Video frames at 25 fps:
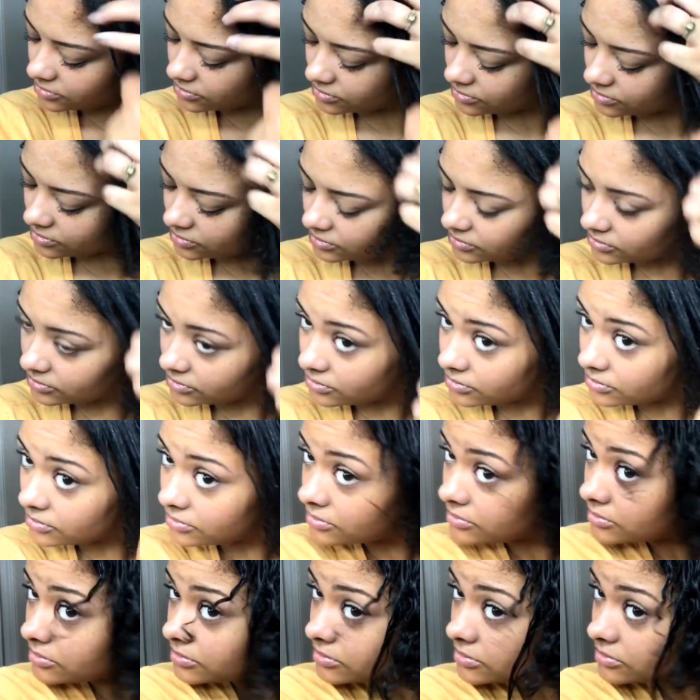clumps my
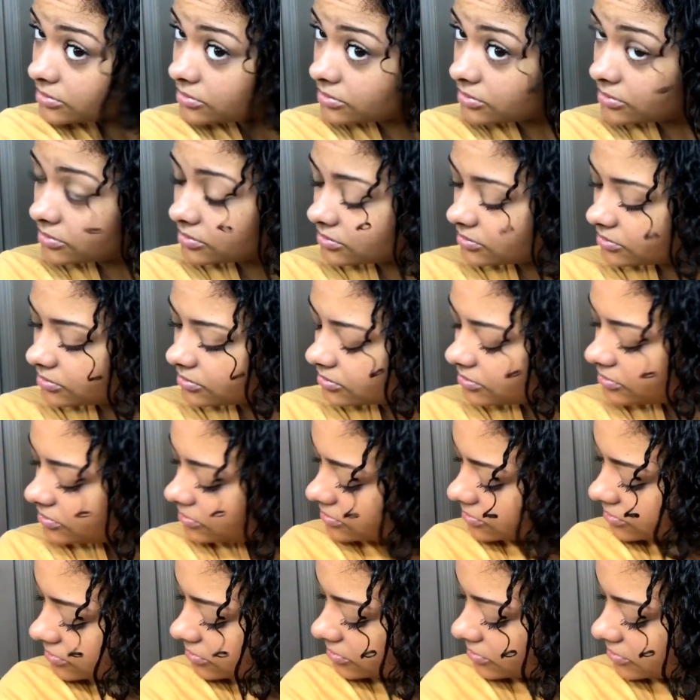curls, detangles my
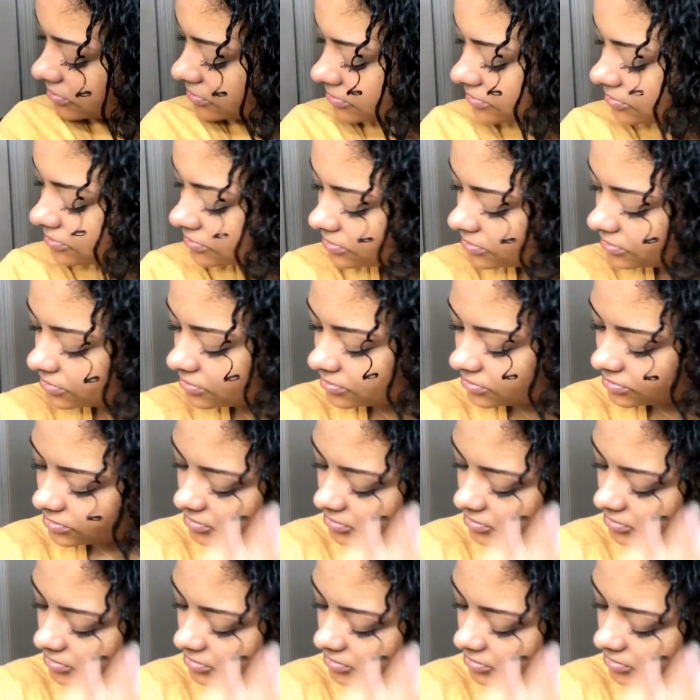curls, cleanses